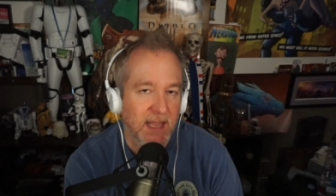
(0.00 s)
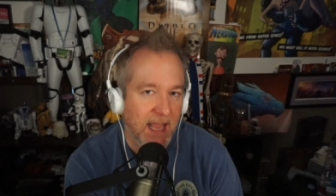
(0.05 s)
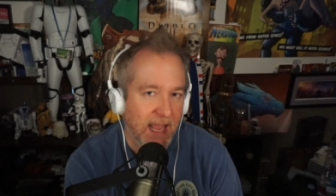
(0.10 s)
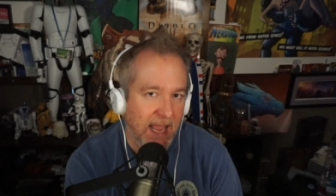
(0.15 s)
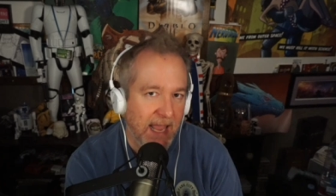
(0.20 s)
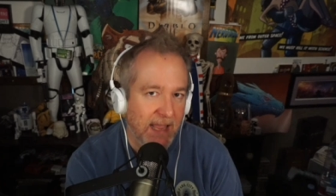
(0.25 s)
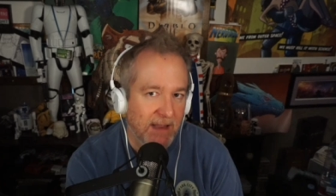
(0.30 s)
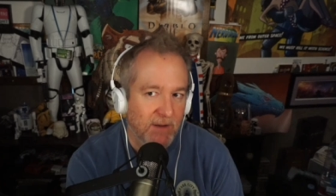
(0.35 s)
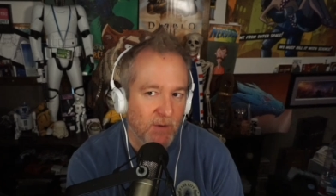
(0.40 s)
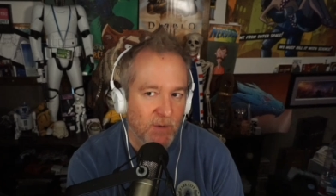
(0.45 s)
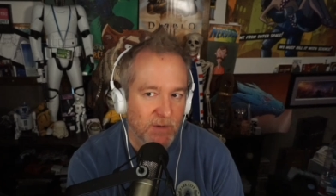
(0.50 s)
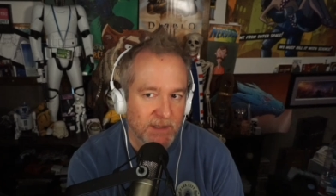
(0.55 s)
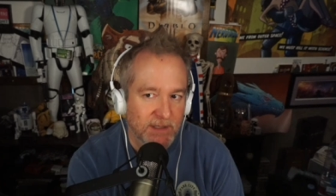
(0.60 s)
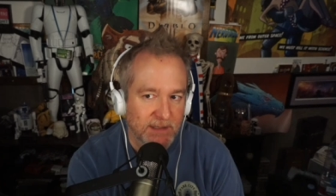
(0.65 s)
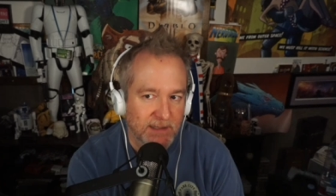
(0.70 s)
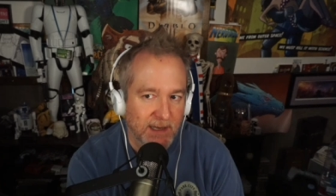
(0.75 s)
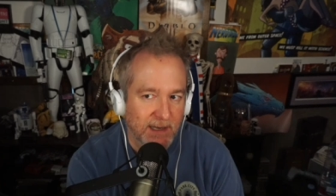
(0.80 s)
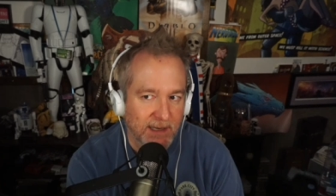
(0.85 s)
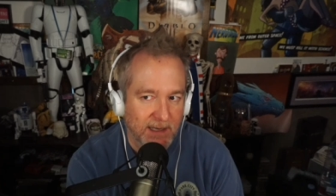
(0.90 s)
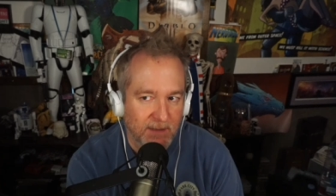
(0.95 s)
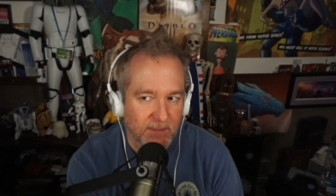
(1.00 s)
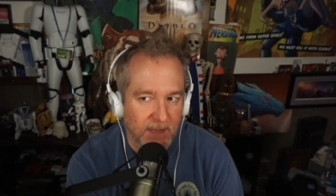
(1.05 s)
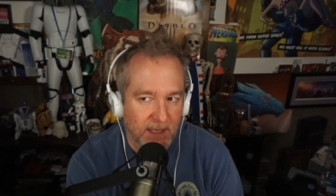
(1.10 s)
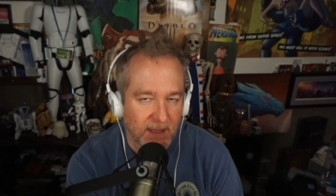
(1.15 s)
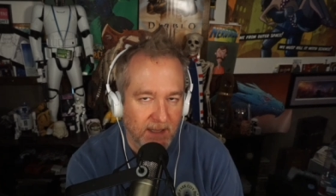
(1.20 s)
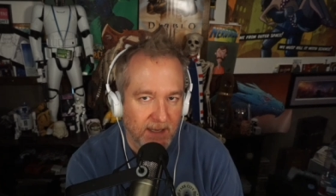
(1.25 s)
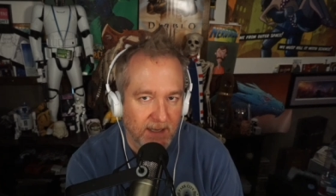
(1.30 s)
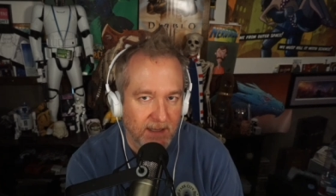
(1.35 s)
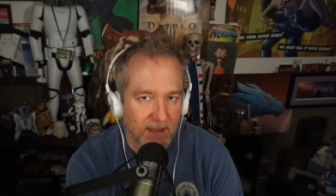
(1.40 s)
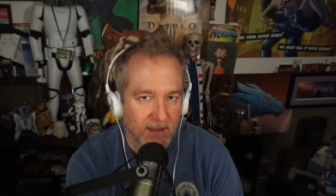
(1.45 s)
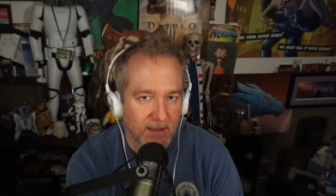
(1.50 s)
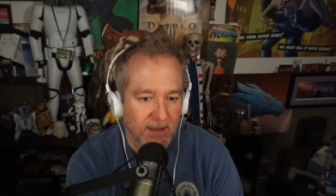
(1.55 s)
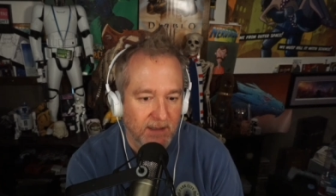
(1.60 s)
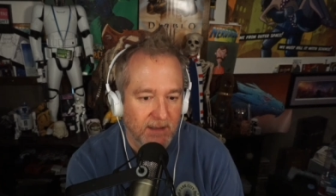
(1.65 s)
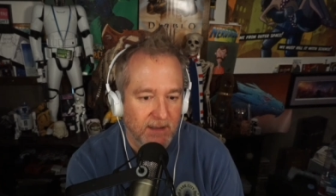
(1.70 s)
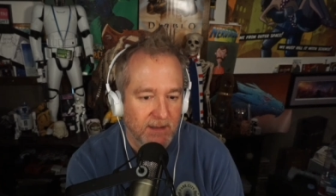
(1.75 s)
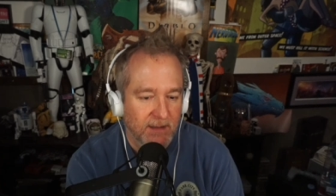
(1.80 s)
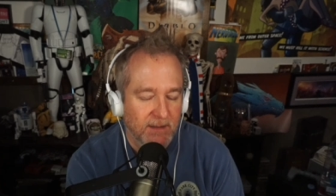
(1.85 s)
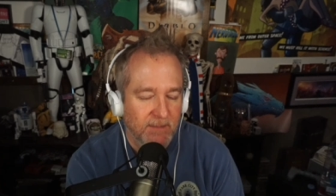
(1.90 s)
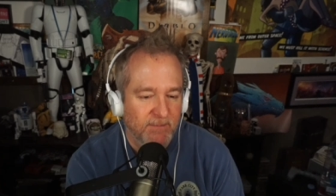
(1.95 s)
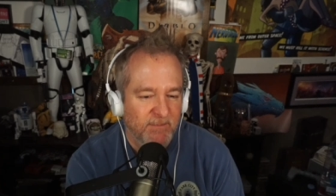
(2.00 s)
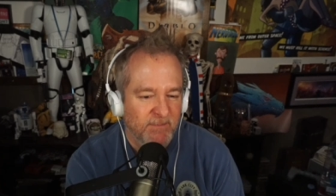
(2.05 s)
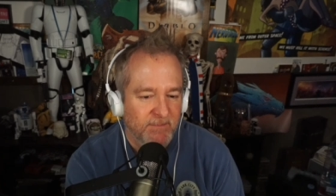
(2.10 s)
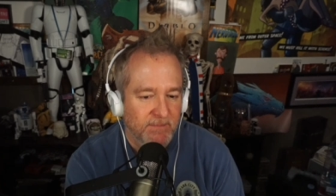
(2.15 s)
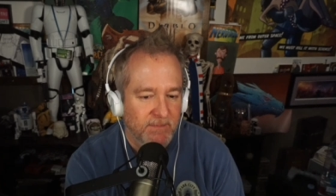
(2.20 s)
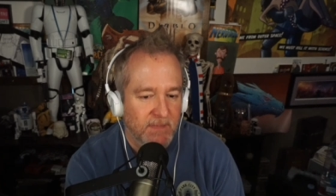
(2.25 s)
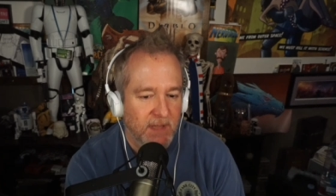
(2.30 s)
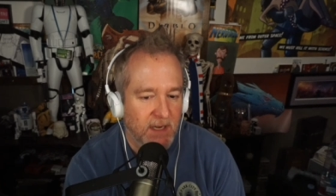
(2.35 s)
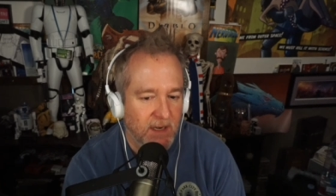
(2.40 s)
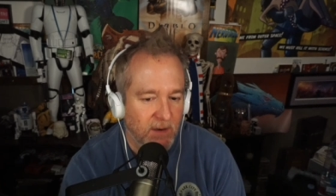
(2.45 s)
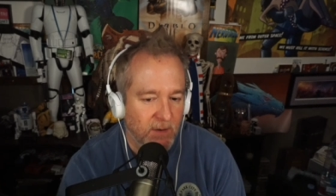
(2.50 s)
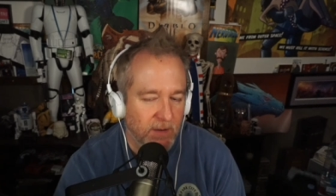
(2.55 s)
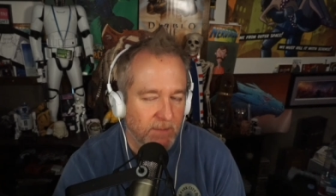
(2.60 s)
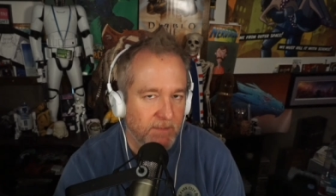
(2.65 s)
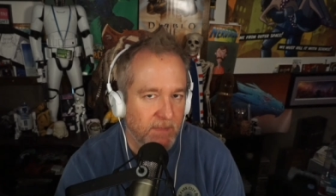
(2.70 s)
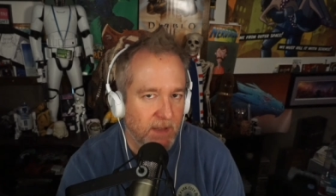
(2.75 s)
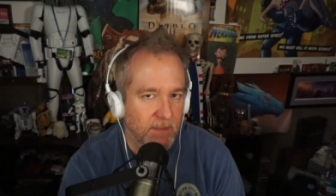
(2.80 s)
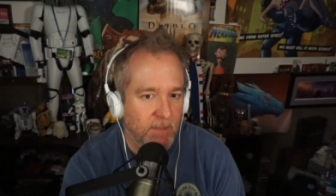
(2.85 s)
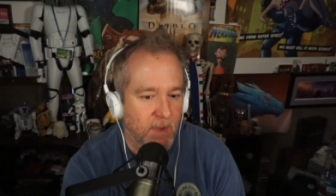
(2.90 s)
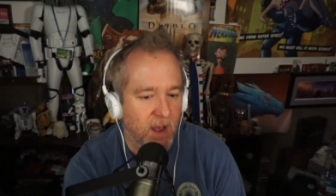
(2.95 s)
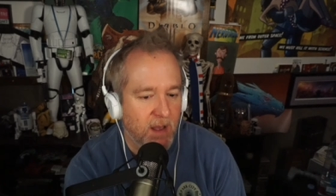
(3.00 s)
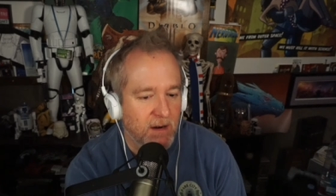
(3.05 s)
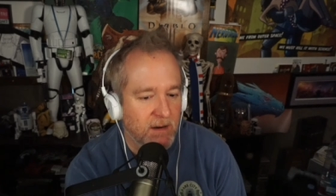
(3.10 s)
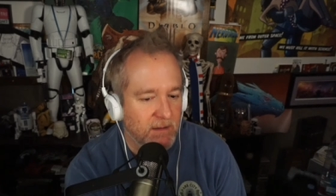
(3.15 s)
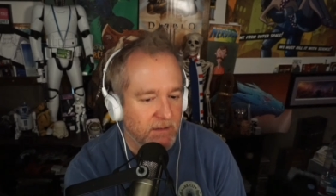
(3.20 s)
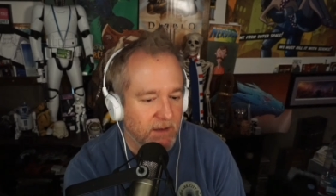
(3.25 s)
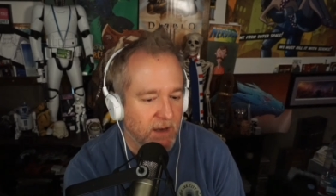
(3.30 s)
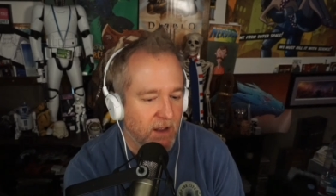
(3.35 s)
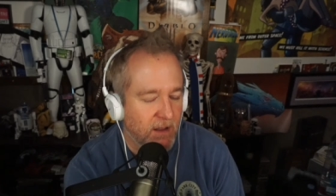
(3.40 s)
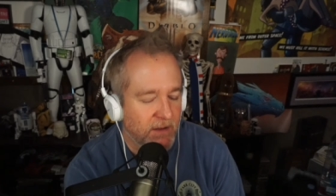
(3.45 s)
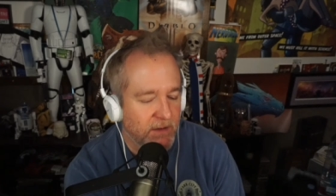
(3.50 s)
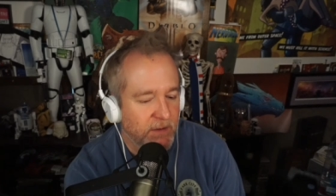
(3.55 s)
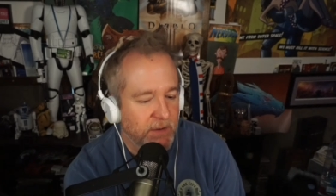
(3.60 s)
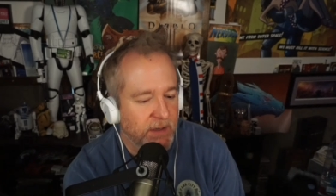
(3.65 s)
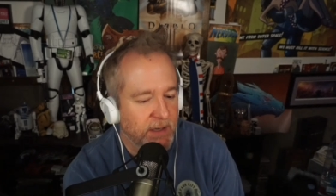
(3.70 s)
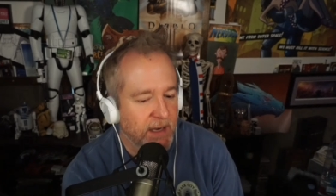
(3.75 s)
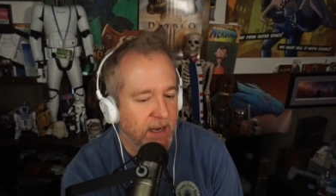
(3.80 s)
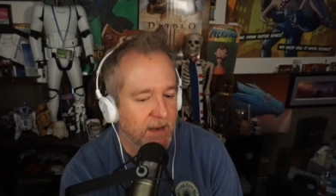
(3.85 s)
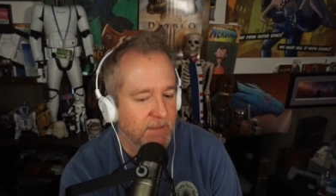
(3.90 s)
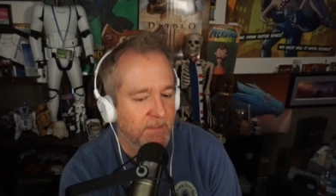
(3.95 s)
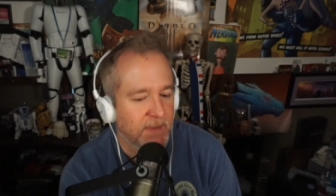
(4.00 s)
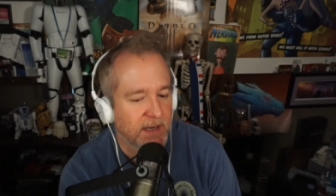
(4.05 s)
eh, of course it's not going to be like a you know a, a, modern Call of Duty game.